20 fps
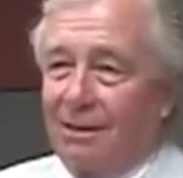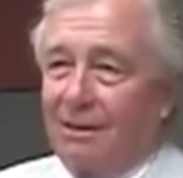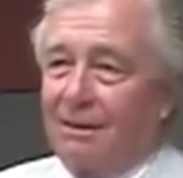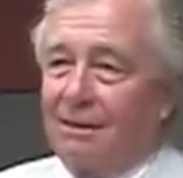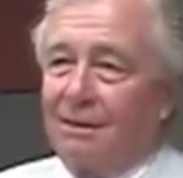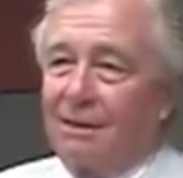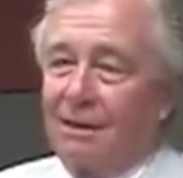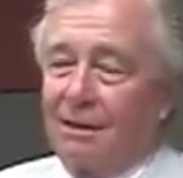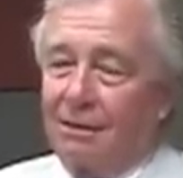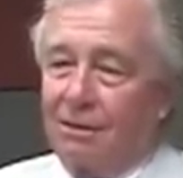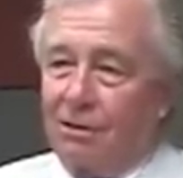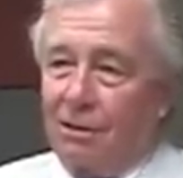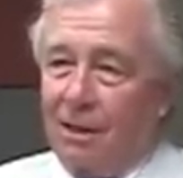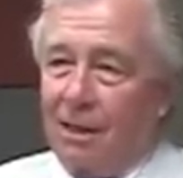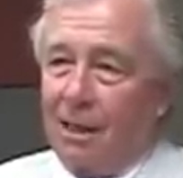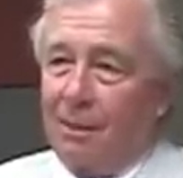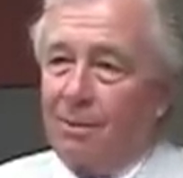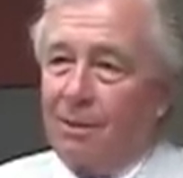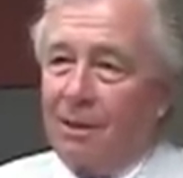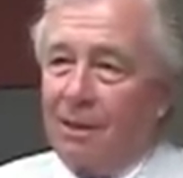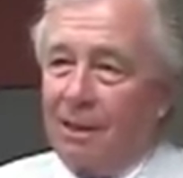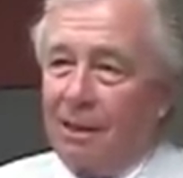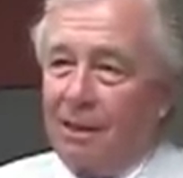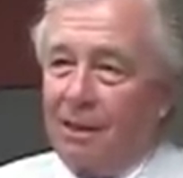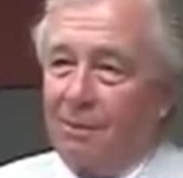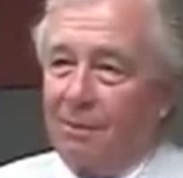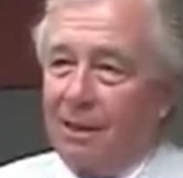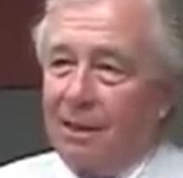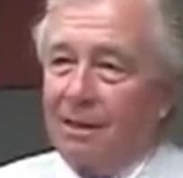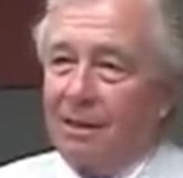He said, shut up, honey,
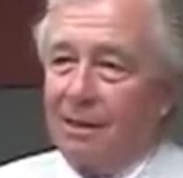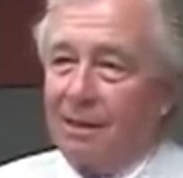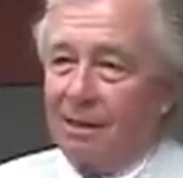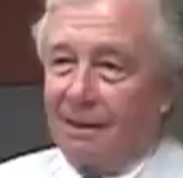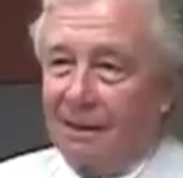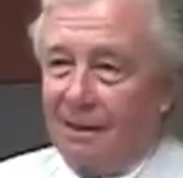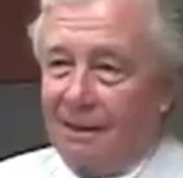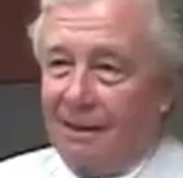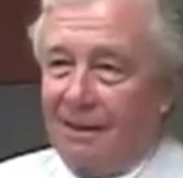I'll be there.